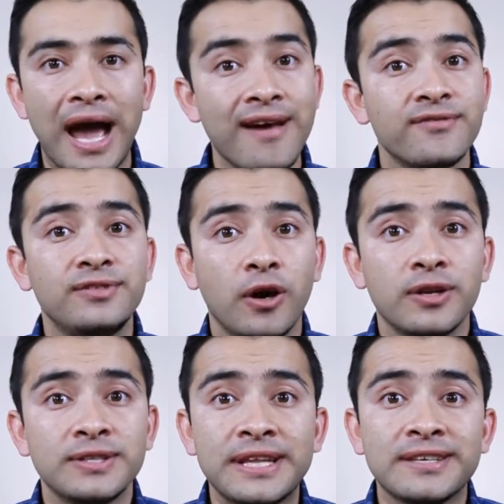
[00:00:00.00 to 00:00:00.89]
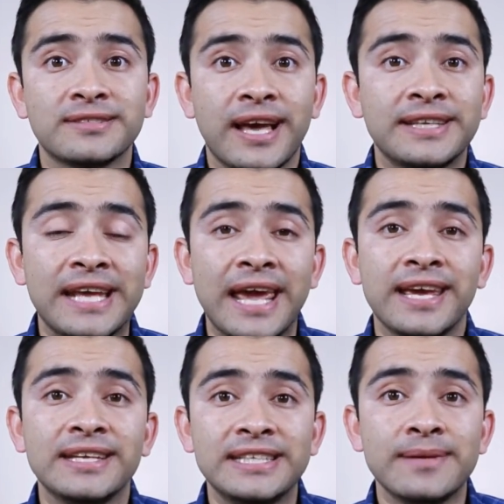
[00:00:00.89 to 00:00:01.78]
I've done things like
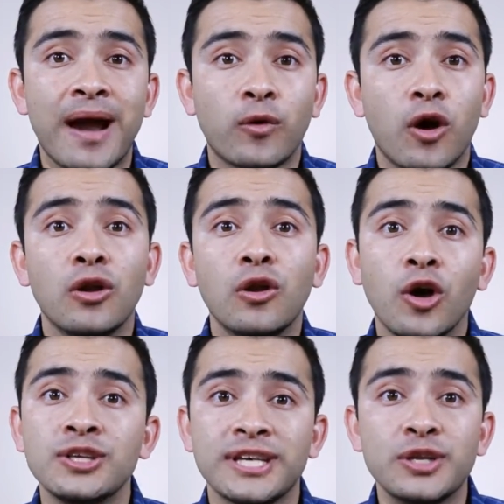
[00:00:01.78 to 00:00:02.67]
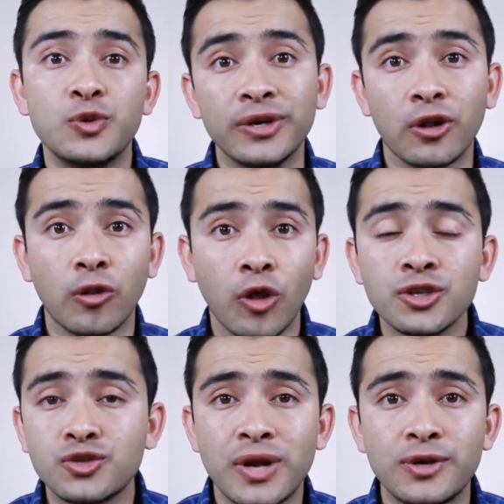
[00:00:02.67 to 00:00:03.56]
taking team out on lunch and doing a
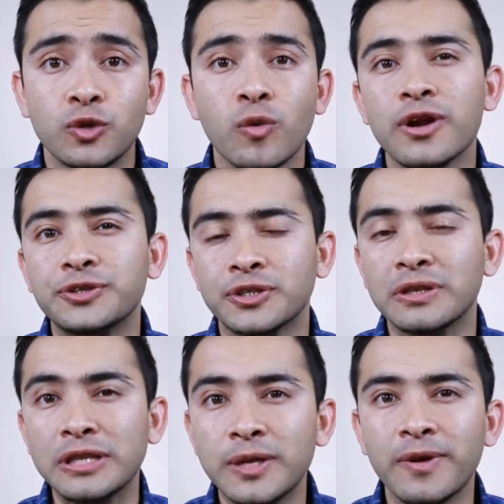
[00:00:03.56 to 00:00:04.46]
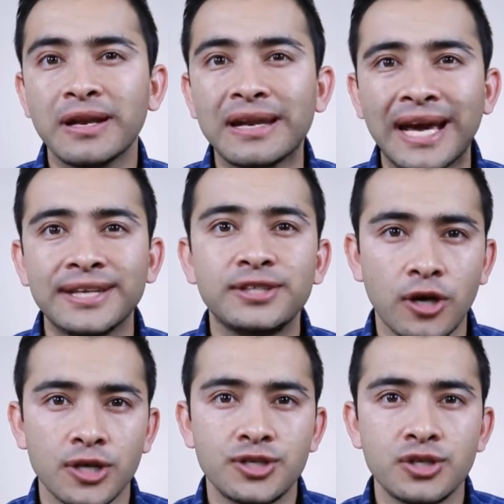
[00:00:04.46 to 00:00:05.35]
lunch retro where it's a little bit light
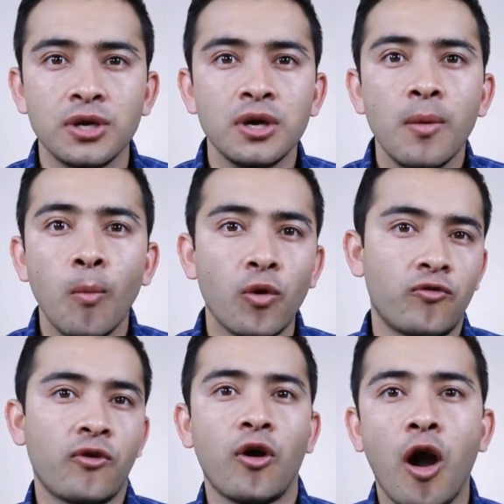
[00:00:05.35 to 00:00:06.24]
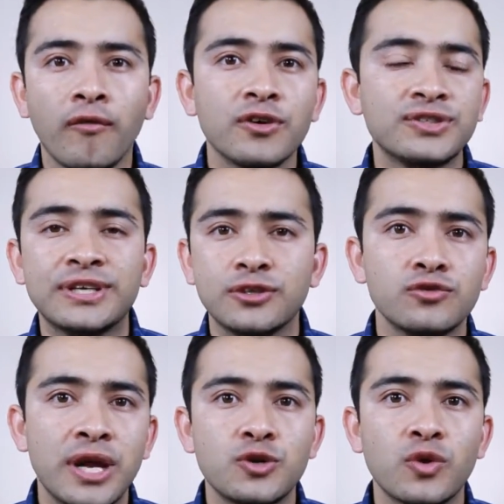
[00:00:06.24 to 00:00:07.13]
touch more for conversational
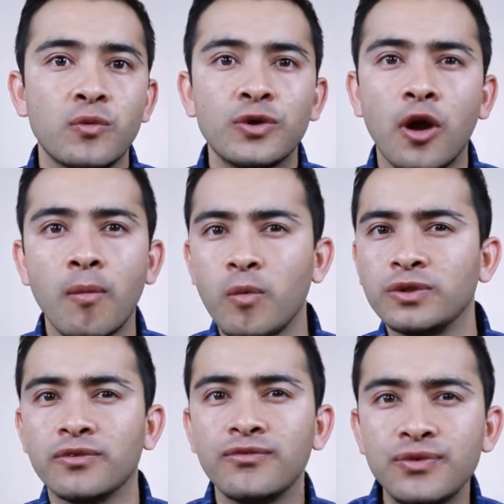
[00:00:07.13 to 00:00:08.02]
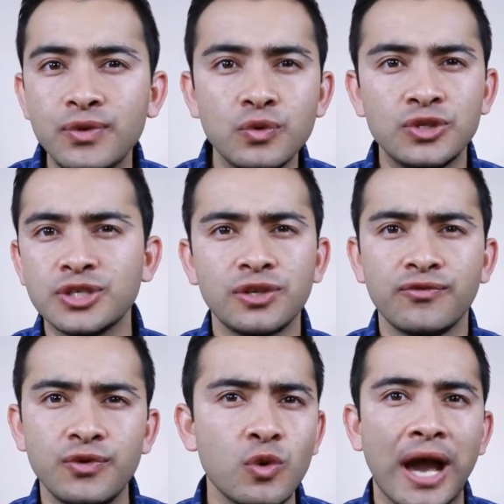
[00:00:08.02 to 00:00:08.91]
retro and we come up with a few, just a
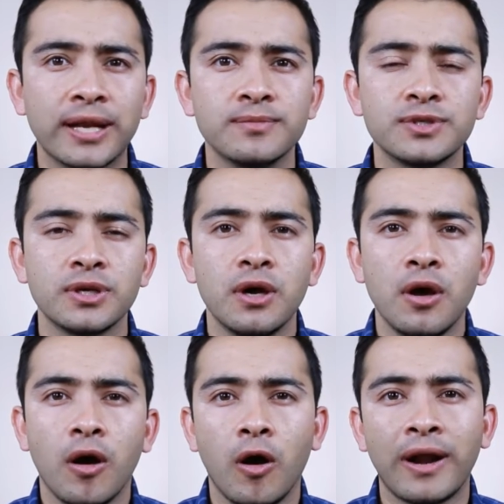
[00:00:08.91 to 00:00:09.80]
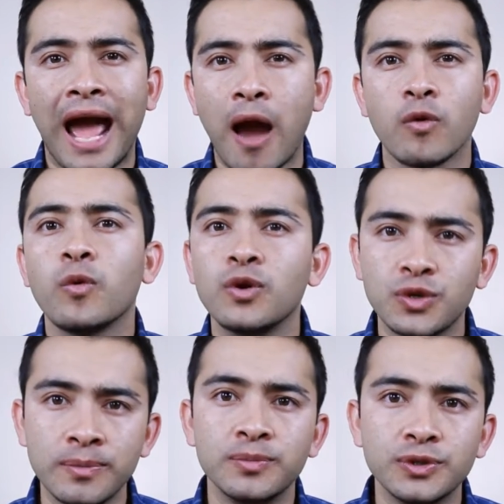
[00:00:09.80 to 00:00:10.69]
few items on how we want
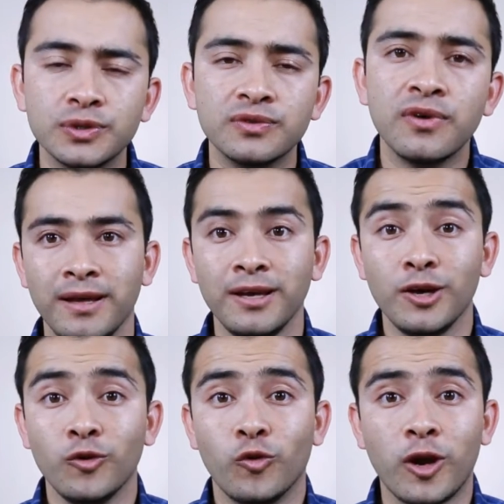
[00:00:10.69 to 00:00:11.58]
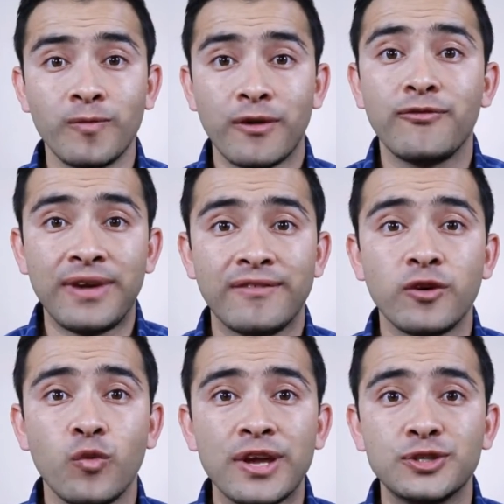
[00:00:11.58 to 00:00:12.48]
to improve. One of my
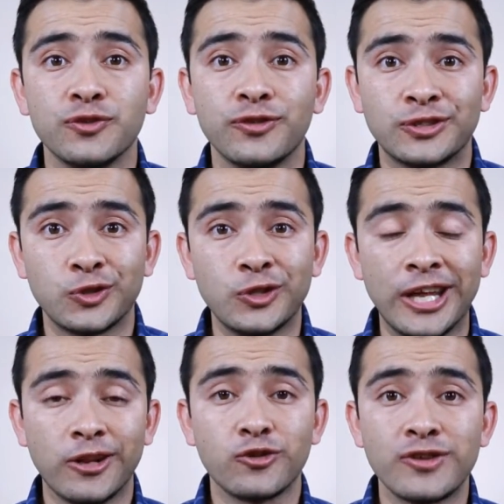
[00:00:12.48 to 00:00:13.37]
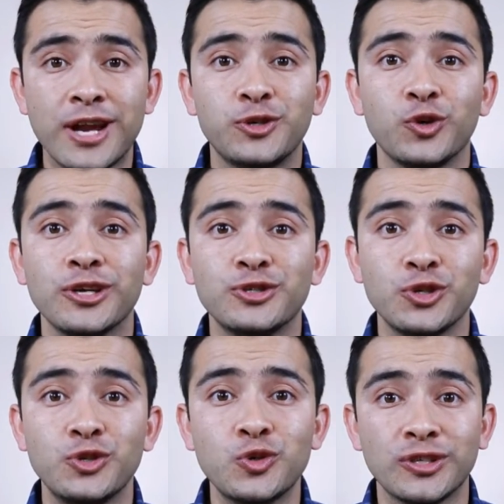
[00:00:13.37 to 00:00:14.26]
favorite ways to facilitate a retro is
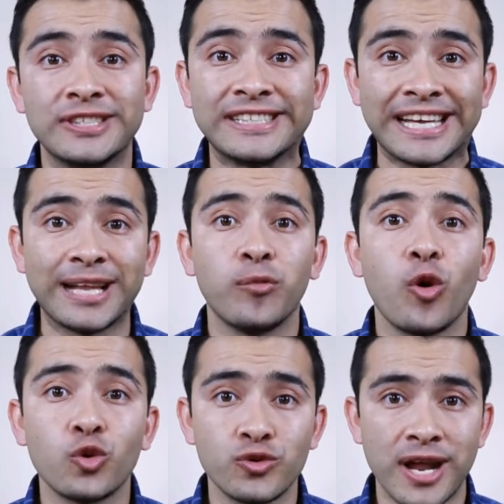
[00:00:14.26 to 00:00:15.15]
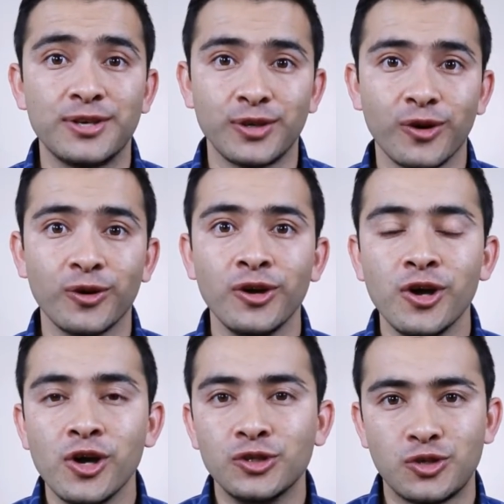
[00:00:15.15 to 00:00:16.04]
to do a sailboat retro.
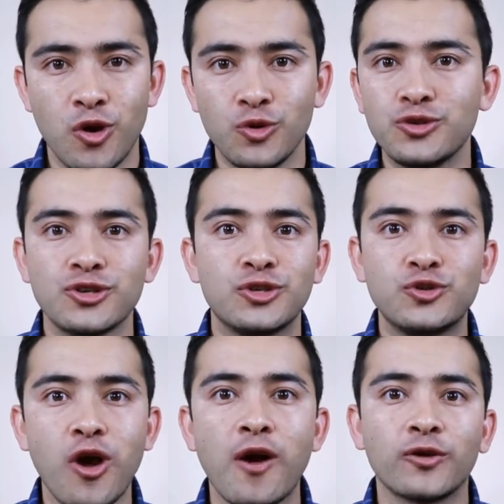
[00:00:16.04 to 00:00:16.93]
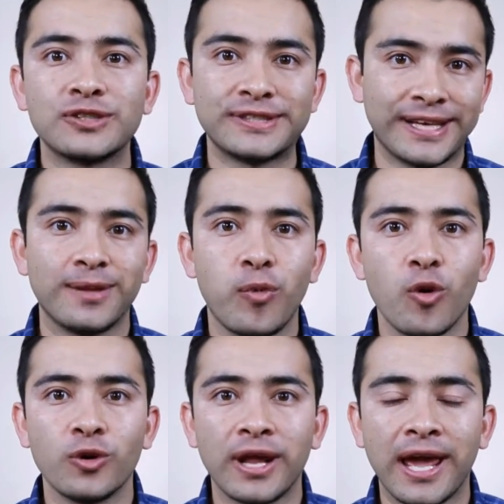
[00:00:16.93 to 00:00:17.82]
So you just draw out a
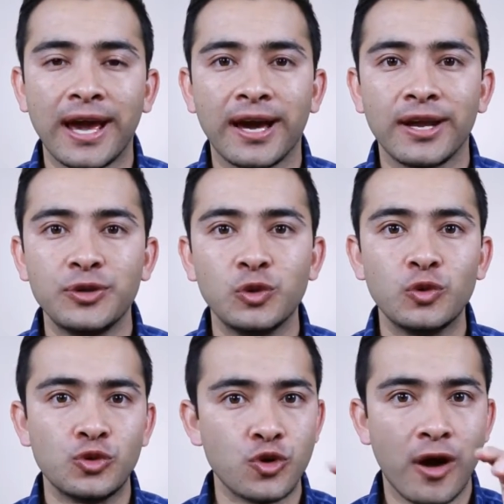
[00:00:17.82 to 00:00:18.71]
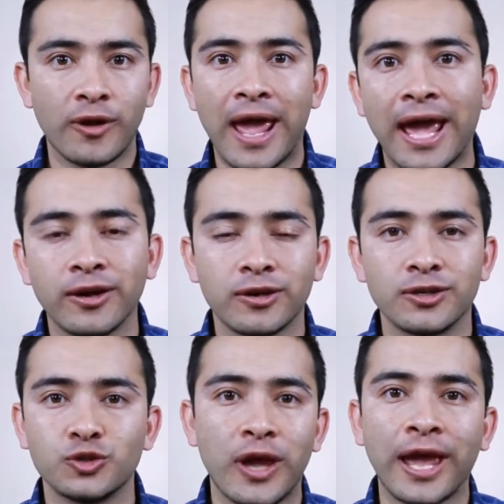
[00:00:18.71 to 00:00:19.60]
sailboat and you draw out an
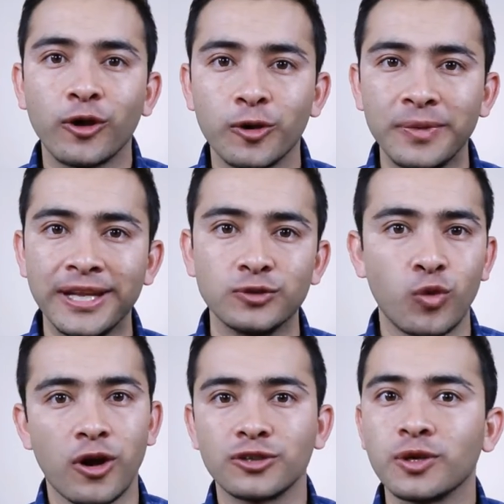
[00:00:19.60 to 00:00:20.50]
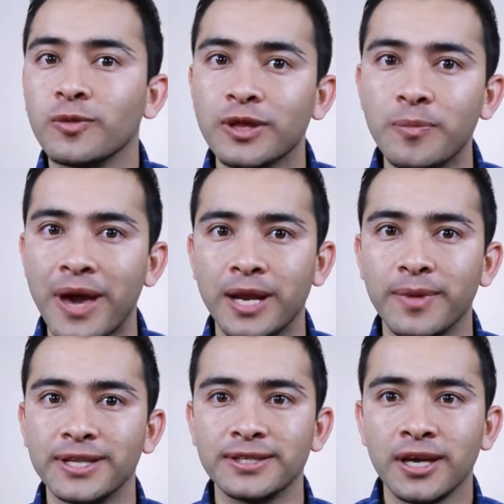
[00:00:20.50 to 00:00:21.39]
anchor. So anchor means what are some of the
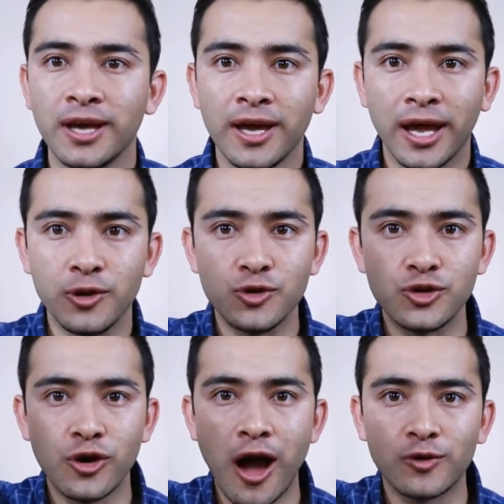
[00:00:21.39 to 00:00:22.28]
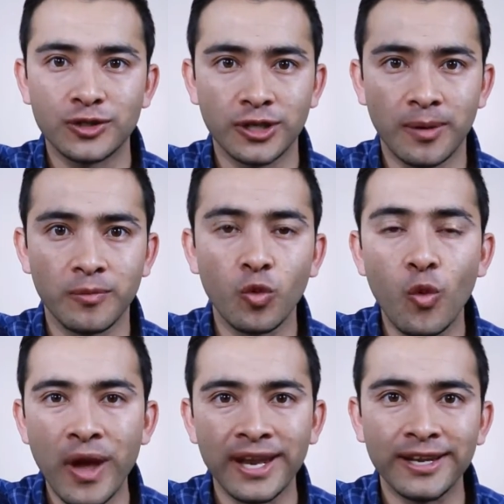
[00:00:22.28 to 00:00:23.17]
impediments and you draw out
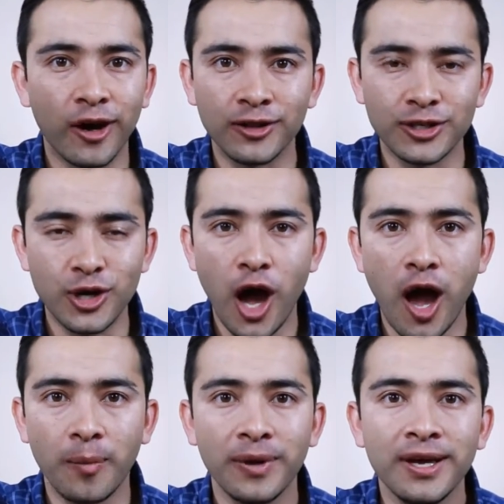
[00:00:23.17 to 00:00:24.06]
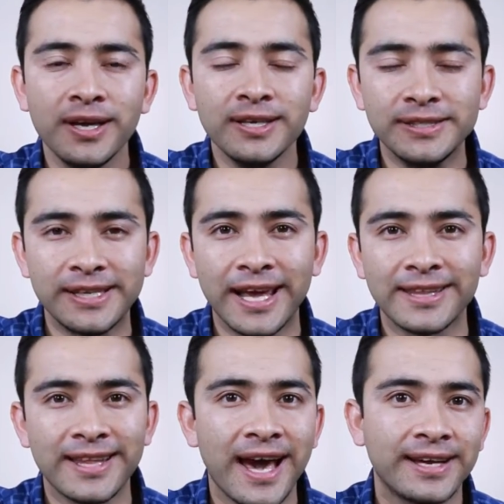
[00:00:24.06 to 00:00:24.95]
some wind on the top
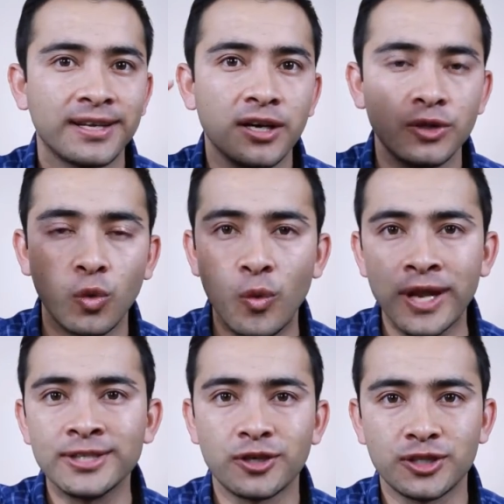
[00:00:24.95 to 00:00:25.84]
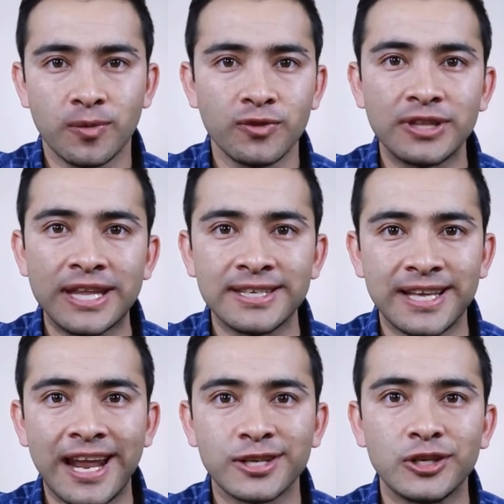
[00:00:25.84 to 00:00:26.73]
saying that the winds are some of the things
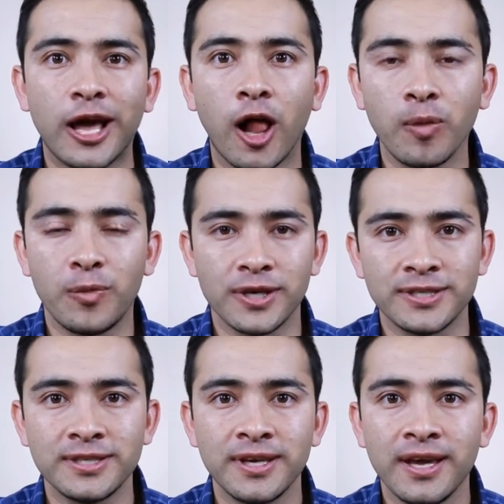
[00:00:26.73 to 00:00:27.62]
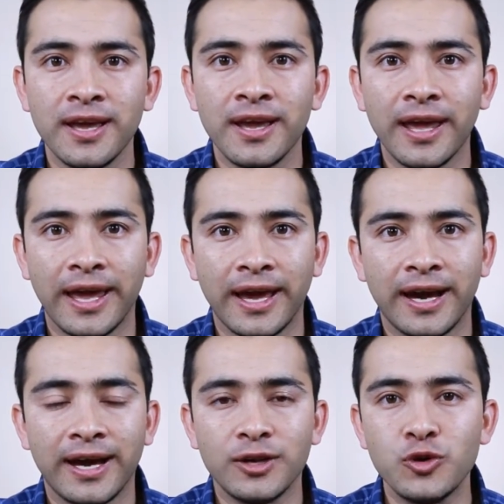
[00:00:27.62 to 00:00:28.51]
that actually help us
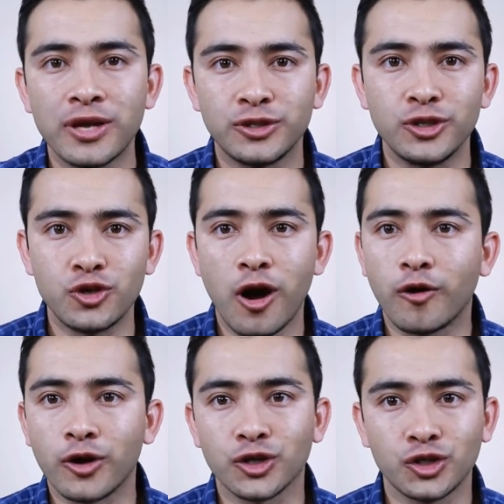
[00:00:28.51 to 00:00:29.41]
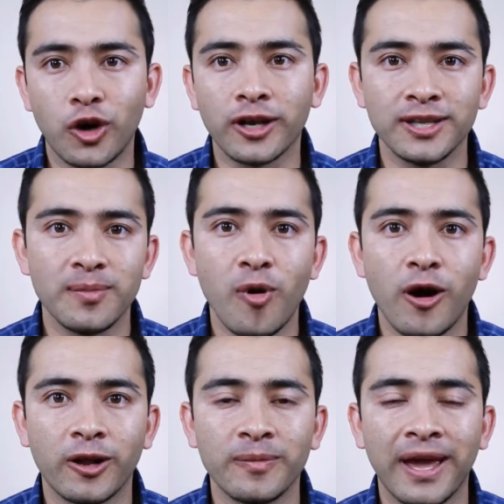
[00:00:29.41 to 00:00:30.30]
and you actually draw a shark in the
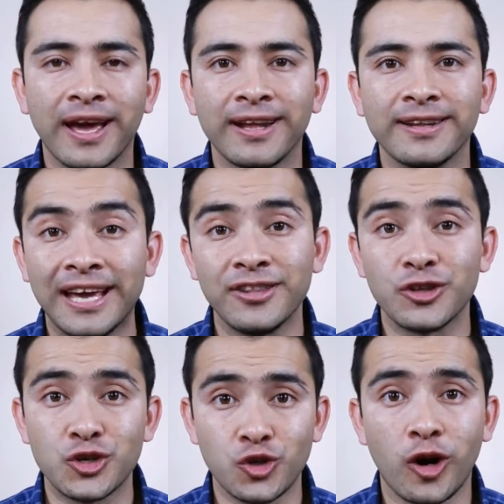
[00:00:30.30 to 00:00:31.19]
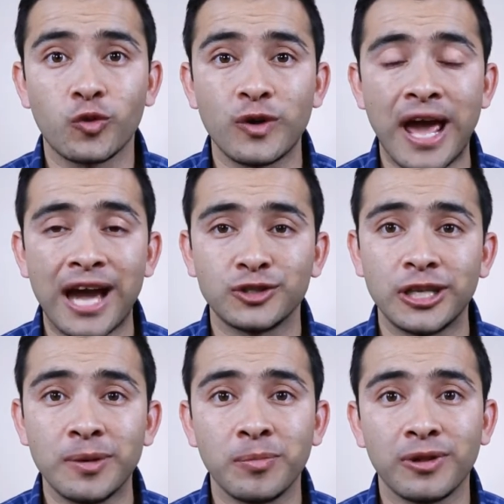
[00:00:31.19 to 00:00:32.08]
bottom and, and the shark would
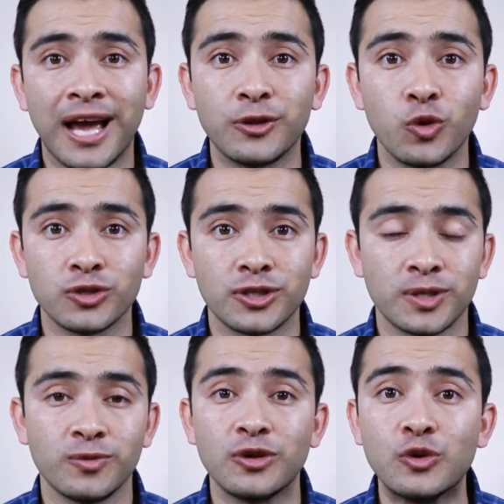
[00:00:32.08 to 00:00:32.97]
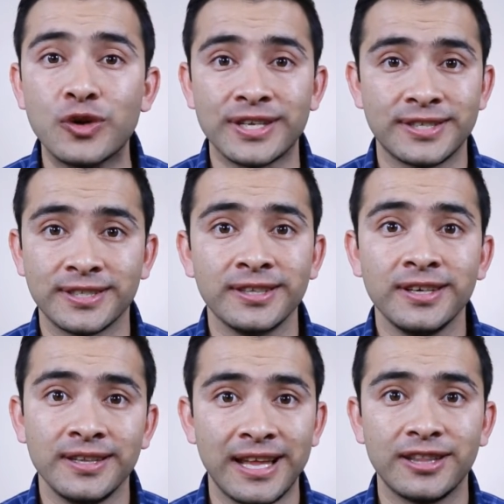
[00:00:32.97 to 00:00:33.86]
actually imply those are some of the risk
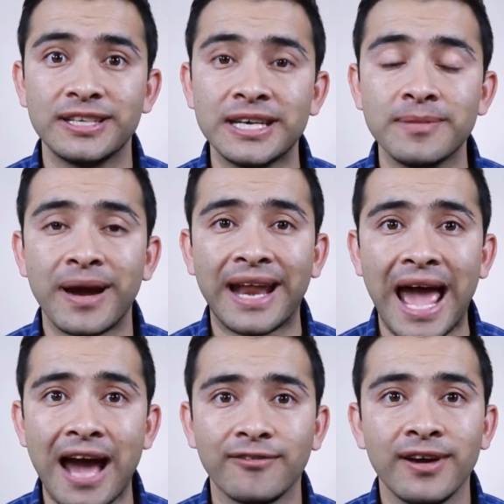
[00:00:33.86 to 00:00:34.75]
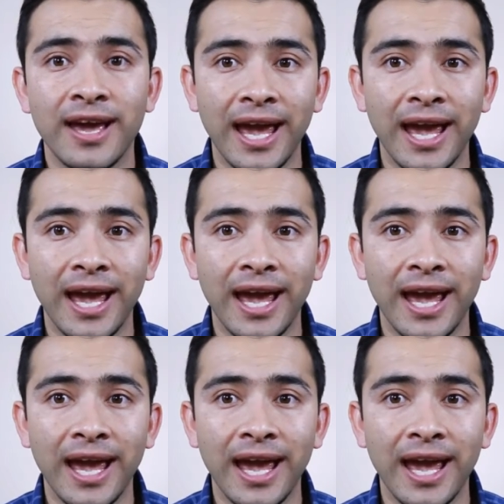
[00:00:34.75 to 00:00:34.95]
that the team might have.